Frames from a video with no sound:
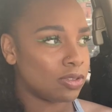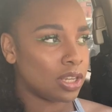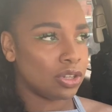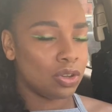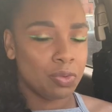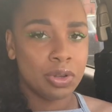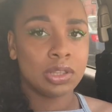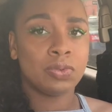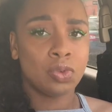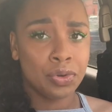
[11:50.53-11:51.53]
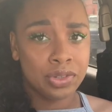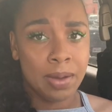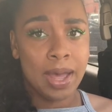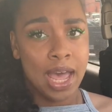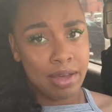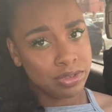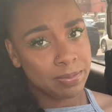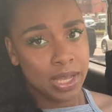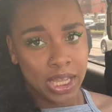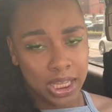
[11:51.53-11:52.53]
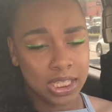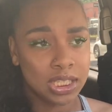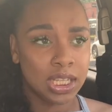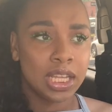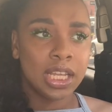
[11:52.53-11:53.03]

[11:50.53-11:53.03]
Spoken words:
I was like, you know what? The 4th time I have to pass.